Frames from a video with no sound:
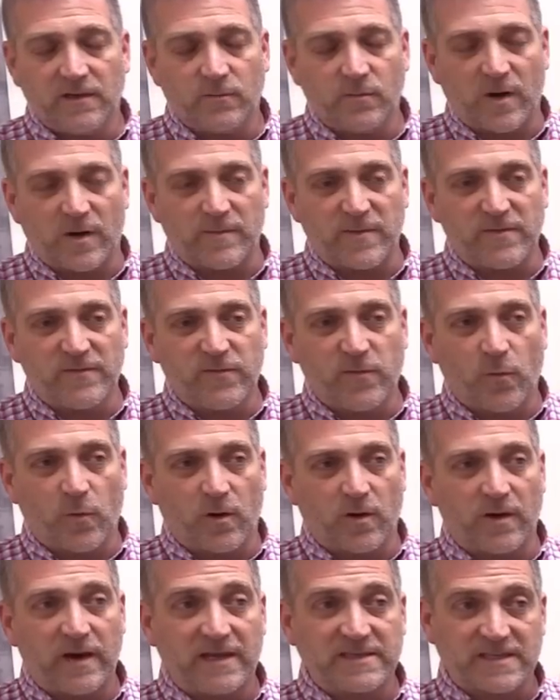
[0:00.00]
Where
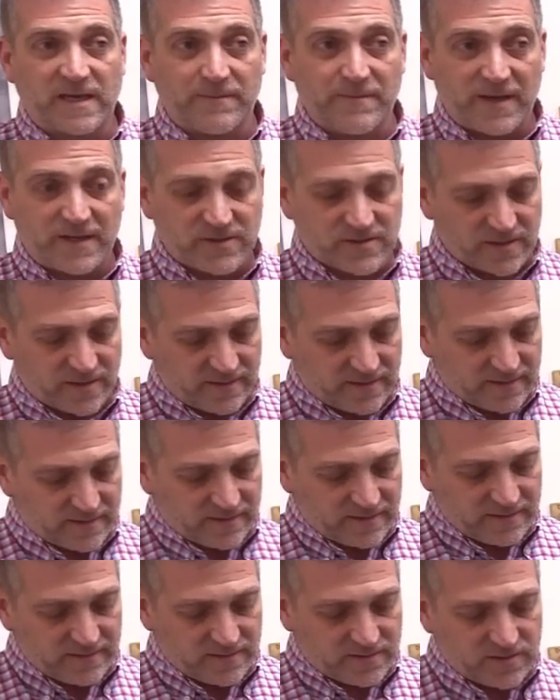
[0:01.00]
before, as I mentioned,
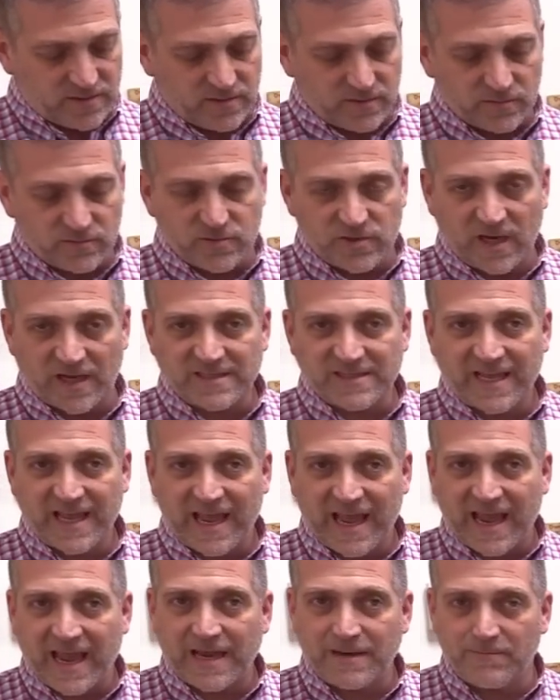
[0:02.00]
to just
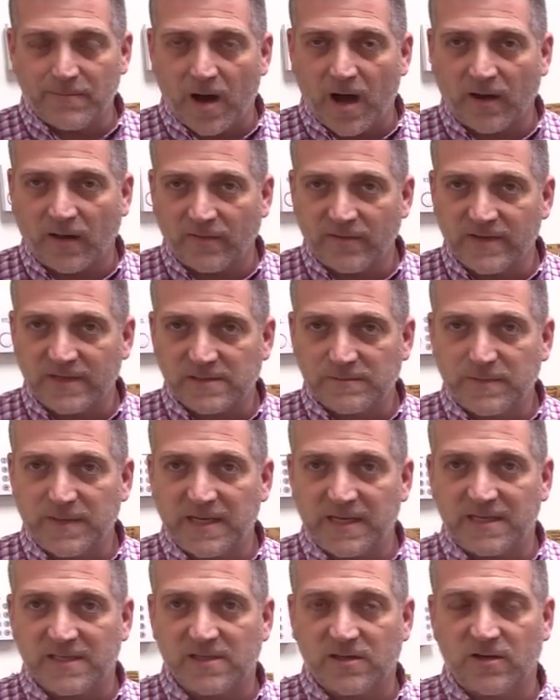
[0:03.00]
hand model this
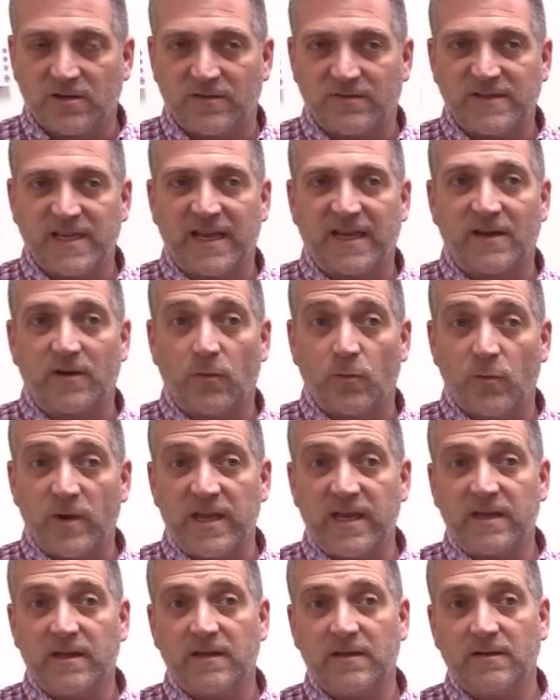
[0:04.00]
piece could have taken a
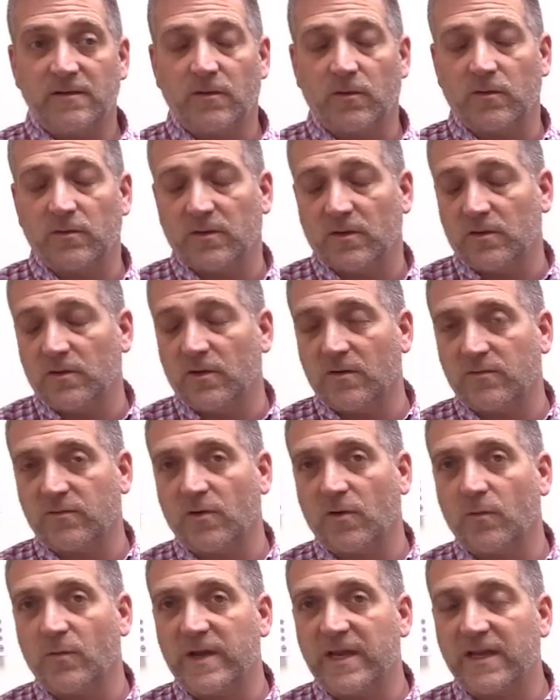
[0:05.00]
week or a little
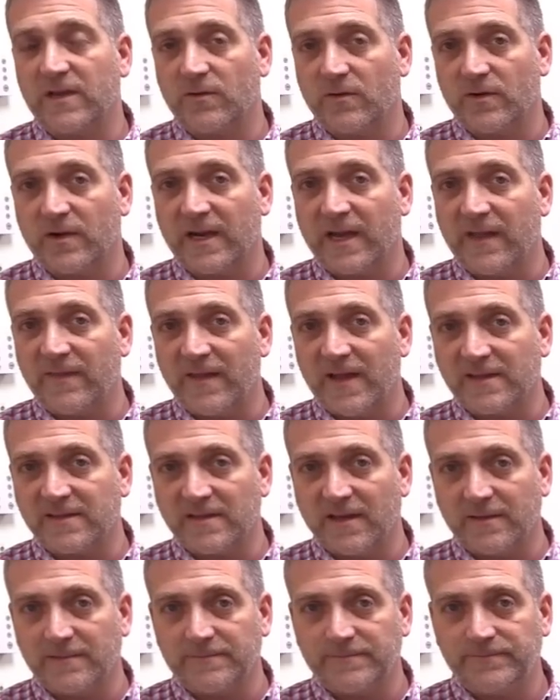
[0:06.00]
over a week in order to get that
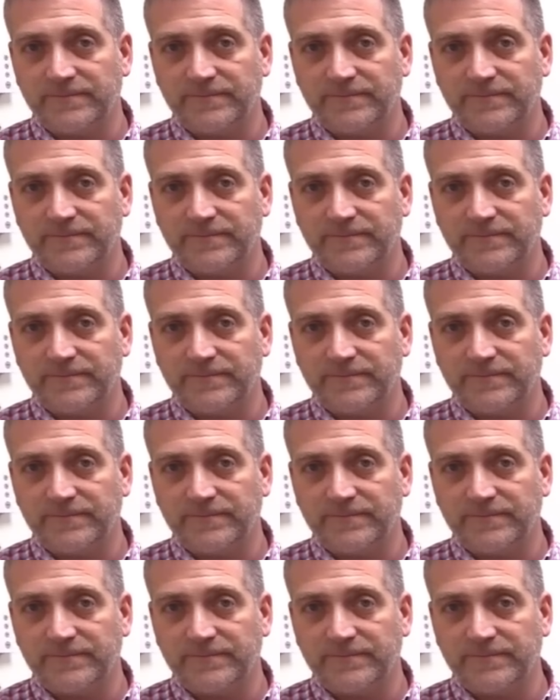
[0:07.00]
done.